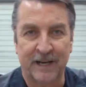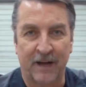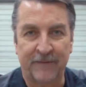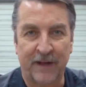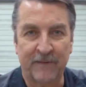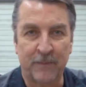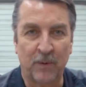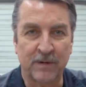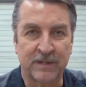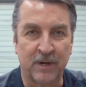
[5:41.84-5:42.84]
Now, if you have a
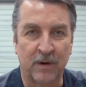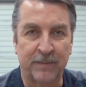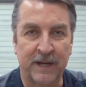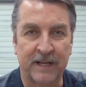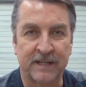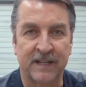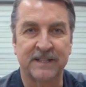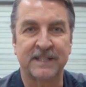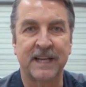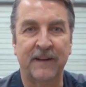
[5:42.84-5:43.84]
borescope and can
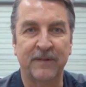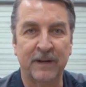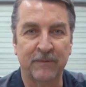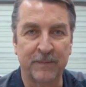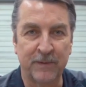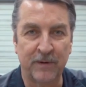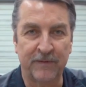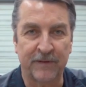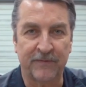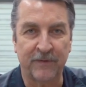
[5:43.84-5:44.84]
safely
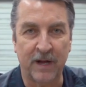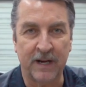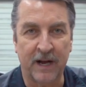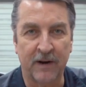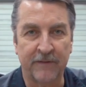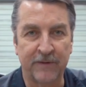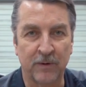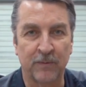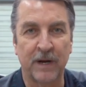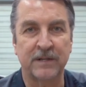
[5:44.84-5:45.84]
remove the front
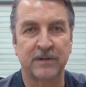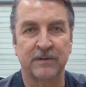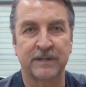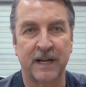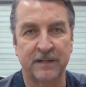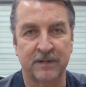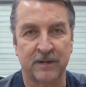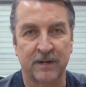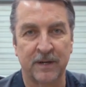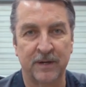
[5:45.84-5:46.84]
air-fuel ratio
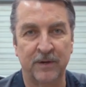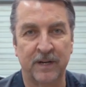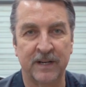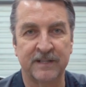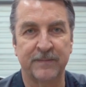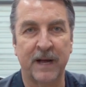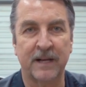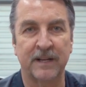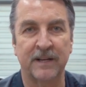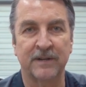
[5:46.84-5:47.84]
sensor, you can
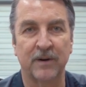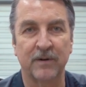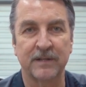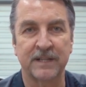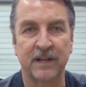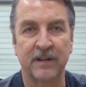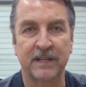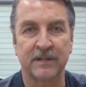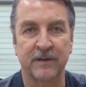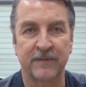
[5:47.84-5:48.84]
inspect the internal
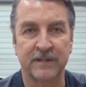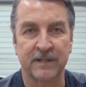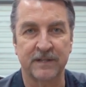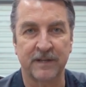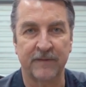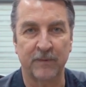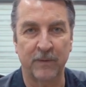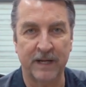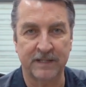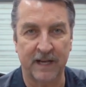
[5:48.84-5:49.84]
sealing surfaces of the
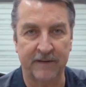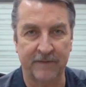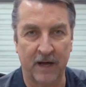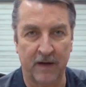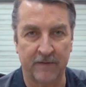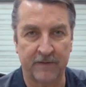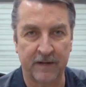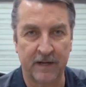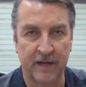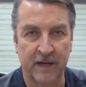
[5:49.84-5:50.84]
wastegate valve.
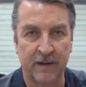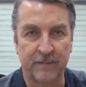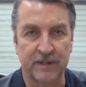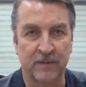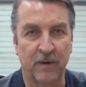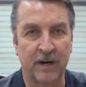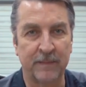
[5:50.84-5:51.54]
But you want to